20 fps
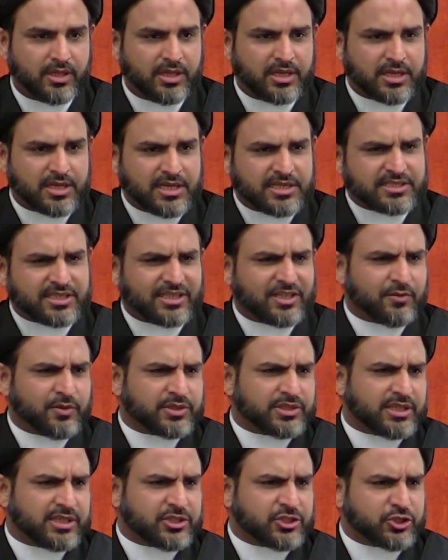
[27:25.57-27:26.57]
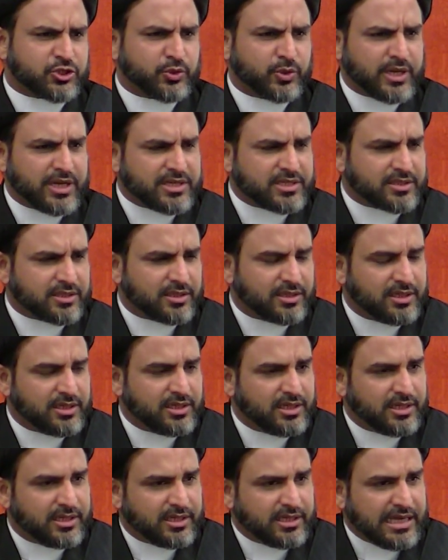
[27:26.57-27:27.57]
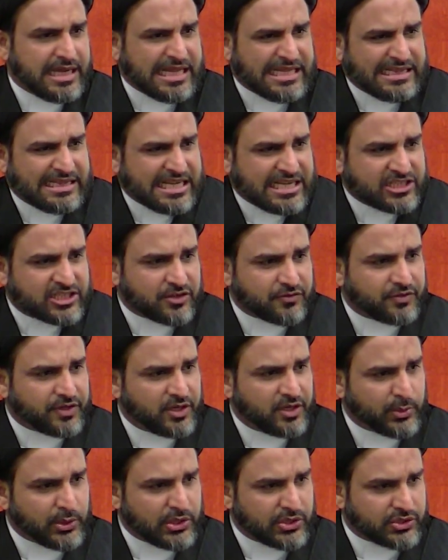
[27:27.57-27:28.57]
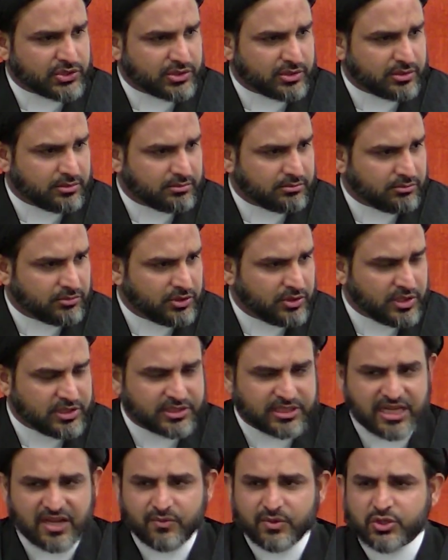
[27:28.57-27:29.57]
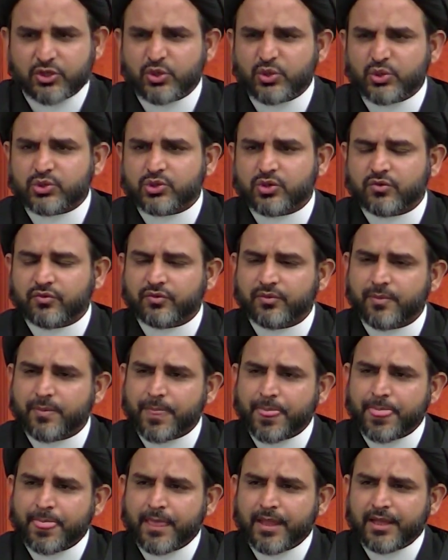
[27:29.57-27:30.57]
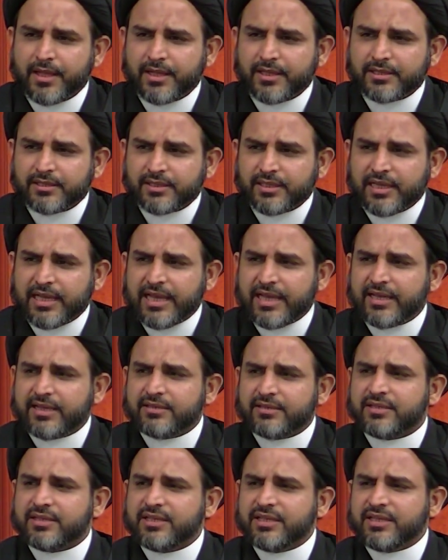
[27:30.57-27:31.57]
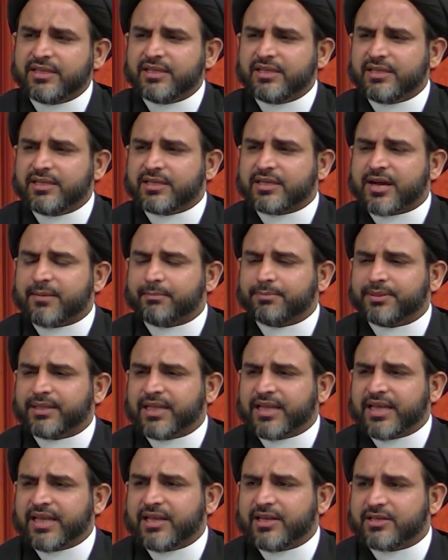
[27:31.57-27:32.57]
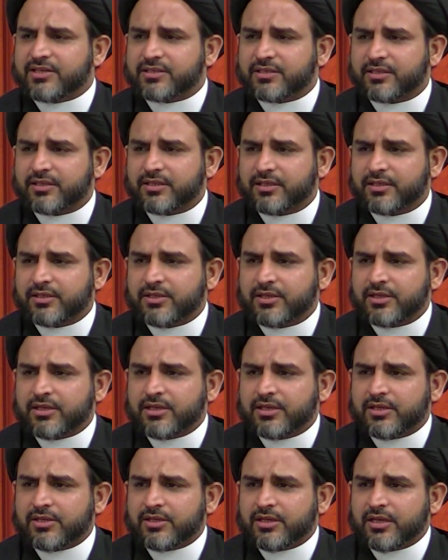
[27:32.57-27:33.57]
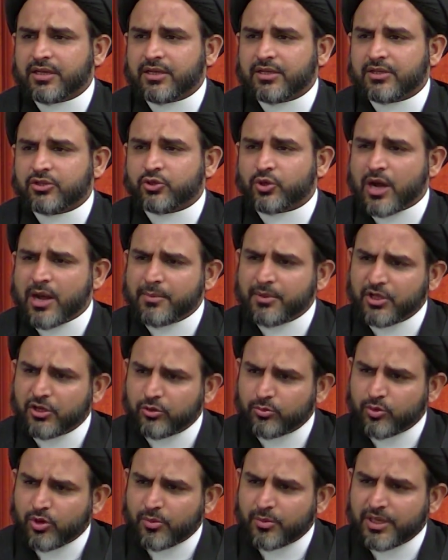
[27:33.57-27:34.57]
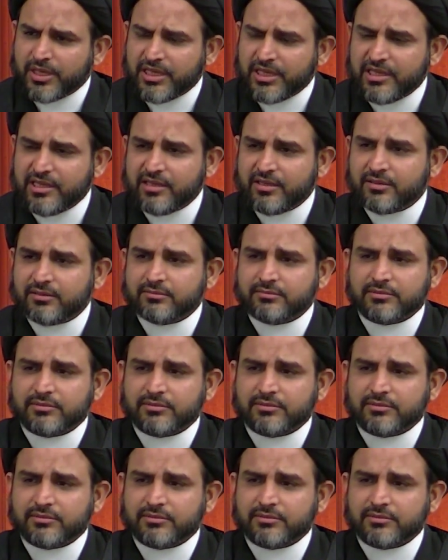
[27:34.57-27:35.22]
He said there was a student in Najaf, his name was Yusuf, and he complained to Amir al-Mu'mineen.